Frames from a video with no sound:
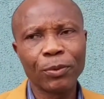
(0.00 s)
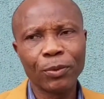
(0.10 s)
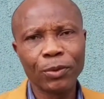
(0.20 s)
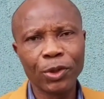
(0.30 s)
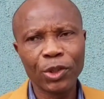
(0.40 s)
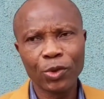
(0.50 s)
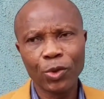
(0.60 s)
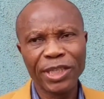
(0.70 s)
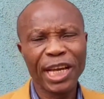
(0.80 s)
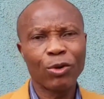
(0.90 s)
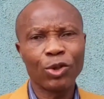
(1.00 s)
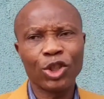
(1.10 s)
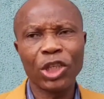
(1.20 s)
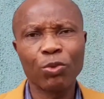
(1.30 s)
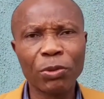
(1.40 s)
You need to
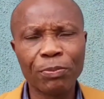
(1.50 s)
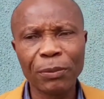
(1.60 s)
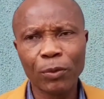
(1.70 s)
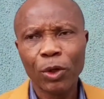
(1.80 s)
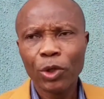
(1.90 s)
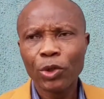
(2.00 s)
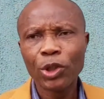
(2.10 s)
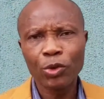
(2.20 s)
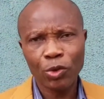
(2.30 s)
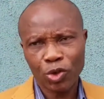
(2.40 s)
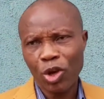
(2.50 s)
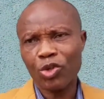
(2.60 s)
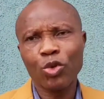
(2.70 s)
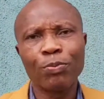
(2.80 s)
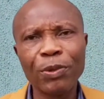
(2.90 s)
negotiate with people. You need to talk
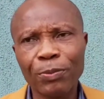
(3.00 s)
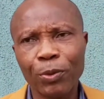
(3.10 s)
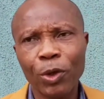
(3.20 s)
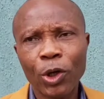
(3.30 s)
to people.